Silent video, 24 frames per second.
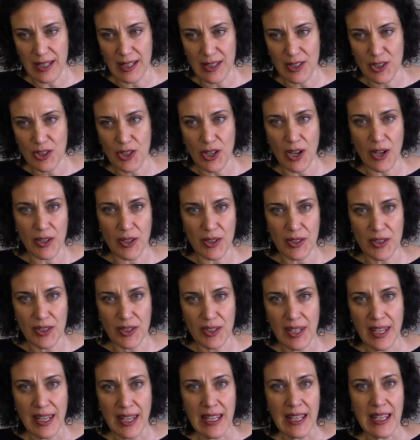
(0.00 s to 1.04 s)
charts
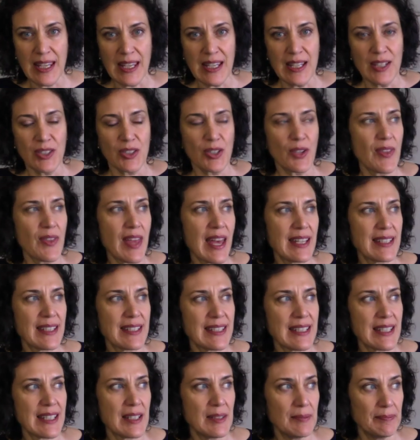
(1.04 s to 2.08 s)
so that,
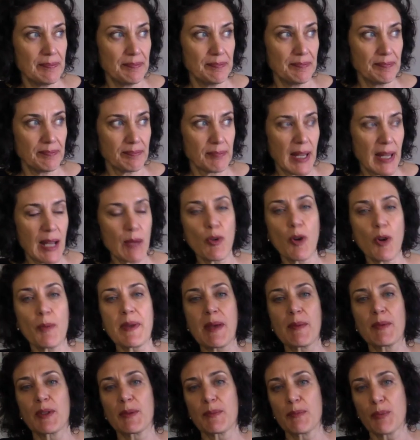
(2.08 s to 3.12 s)
but I won't be
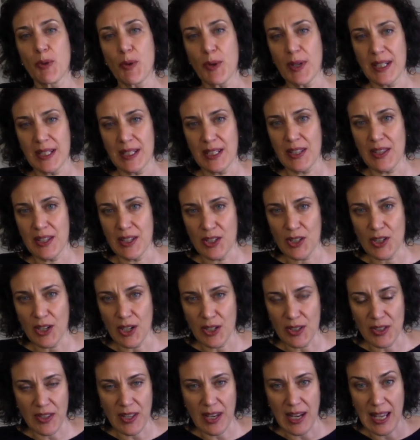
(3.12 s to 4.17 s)
able to point to the
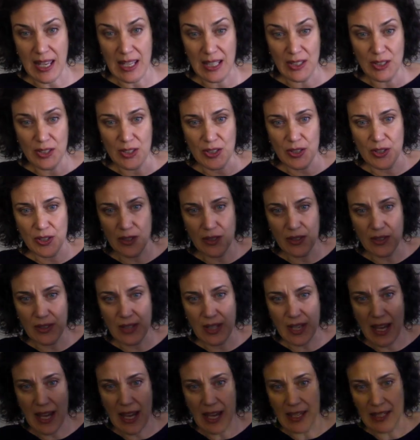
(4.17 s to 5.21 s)
charts that I insert
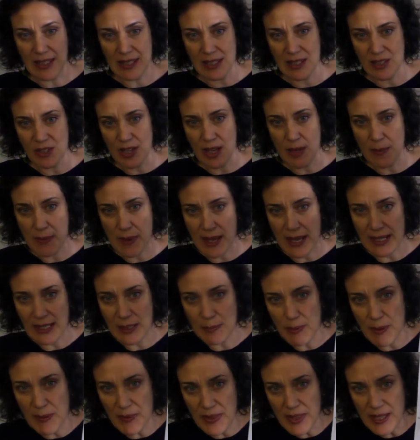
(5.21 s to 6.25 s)
as JPEGs.
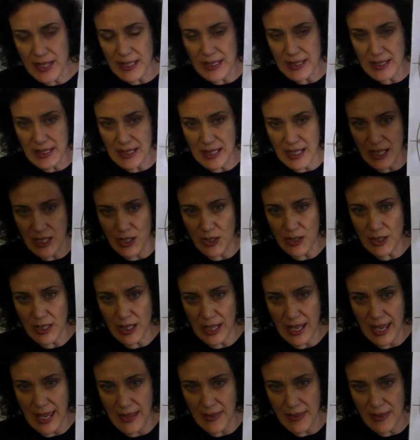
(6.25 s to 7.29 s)
But here's
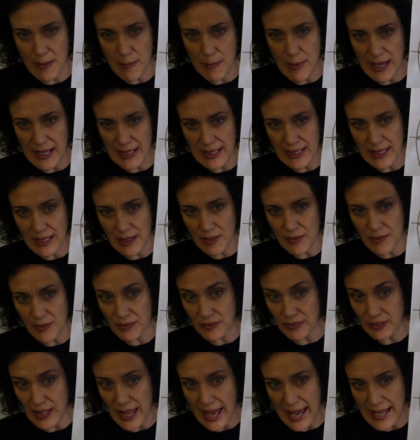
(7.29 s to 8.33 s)
again the basic
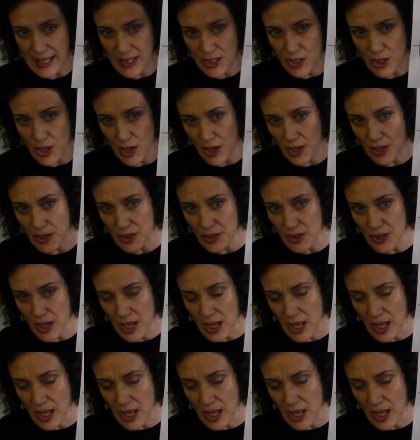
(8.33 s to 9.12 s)
flat chart,